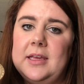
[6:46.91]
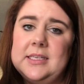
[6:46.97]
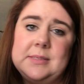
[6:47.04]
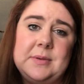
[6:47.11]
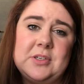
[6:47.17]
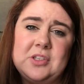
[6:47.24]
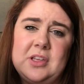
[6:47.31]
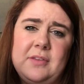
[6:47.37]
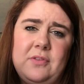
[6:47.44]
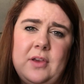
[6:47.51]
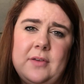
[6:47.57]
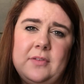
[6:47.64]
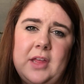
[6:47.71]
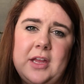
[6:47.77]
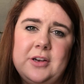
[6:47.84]
Especially if
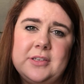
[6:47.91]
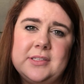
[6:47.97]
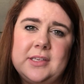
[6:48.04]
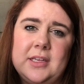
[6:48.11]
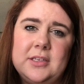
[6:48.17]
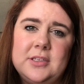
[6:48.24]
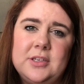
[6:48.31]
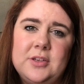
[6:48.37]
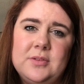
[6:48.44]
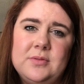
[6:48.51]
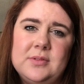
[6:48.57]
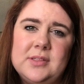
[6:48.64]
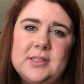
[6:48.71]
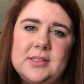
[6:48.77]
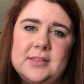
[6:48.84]
you have lighter skin
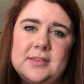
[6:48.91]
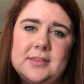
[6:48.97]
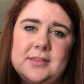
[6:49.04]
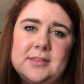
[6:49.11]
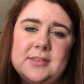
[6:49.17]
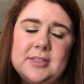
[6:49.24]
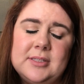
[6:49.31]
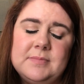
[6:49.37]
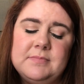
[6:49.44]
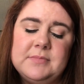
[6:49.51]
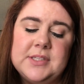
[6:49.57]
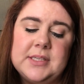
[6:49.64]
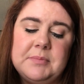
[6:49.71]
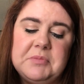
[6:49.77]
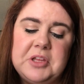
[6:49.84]
tones, this is
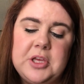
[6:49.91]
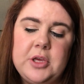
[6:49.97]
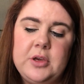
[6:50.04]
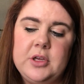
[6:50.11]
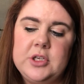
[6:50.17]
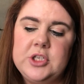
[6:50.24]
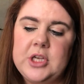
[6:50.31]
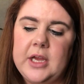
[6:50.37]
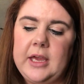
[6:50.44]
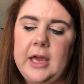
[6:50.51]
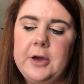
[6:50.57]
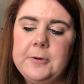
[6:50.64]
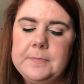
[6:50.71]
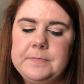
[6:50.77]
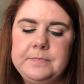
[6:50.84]
something you could check
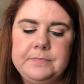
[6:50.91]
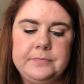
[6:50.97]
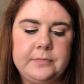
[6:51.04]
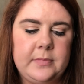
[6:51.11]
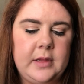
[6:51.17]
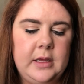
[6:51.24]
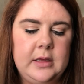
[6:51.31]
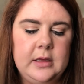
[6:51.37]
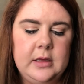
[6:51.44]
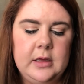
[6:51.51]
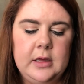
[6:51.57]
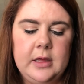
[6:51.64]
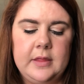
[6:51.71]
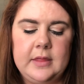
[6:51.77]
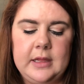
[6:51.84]

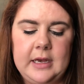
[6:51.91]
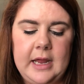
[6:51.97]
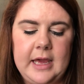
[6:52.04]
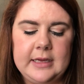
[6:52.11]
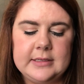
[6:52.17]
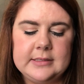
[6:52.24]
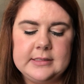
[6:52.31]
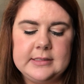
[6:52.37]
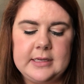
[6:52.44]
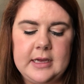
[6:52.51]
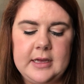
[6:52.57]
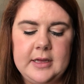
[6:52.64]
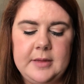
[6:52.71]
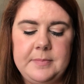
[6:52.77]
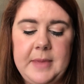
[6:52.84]
out. The next
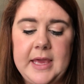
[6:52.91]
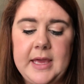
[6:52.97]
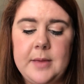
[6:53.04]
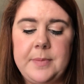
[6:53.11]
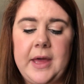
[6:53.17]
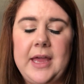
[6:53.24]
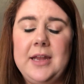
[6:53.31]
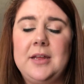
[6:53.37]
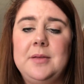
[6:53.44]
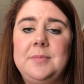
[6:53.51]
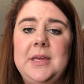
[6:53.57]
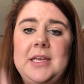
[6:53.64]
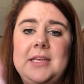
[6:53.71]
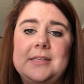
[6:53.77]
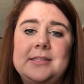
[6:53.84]
makeup
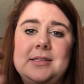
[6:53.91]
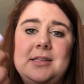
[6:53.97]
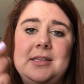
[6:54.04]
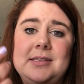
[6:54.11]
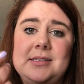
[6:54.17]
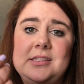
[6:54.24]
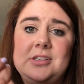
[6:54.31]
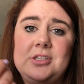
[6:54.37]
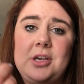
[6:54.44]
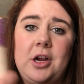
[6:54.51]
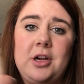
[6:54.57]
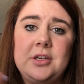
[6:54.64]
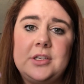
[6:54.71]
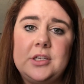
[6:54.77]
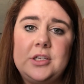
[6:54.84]
item is this
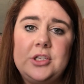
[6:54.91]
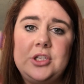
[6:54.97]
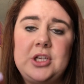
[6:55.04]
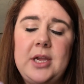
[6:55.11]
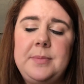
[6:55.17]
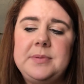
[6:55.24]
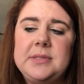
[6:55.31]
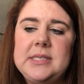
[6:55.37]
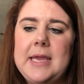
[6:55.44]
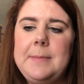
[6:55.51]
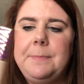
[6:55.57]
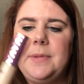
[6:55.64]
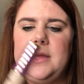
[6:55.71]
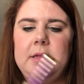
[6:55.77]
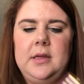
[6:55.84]
Tarte Shape
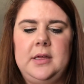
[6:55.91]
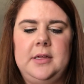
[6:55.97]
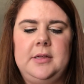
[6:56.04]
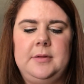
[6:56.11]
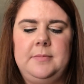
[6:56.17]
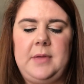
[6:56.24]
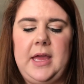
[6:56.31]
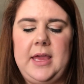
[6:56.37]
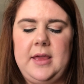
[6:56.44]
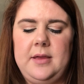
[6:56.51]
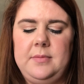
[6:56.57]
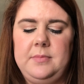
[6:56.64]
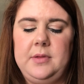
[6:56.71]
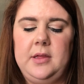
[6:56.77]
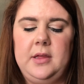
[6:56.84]
Tape. I
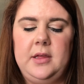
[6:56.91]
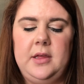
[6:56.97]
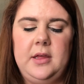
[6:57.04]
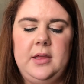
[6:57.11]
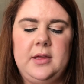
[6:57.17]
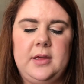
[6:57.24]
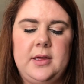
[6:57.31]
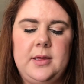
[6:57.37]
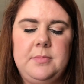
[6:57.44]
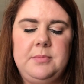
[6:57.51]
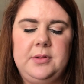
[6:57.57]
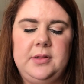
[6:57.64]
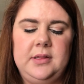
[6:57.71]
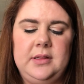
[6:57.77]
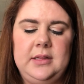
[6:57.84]
am
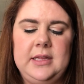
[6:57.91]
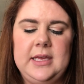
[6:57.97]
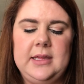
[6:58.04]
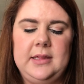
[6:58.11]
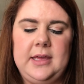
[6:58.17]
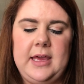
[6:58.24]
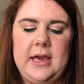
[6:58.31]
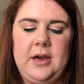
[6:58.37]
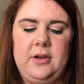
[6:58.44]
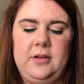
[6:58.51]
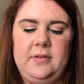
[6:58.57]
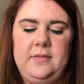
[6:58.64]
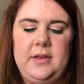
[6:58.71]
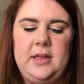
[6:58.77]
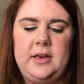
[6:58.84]
completely out
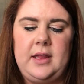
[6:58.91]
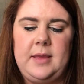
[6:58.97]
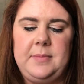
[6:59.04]
of it.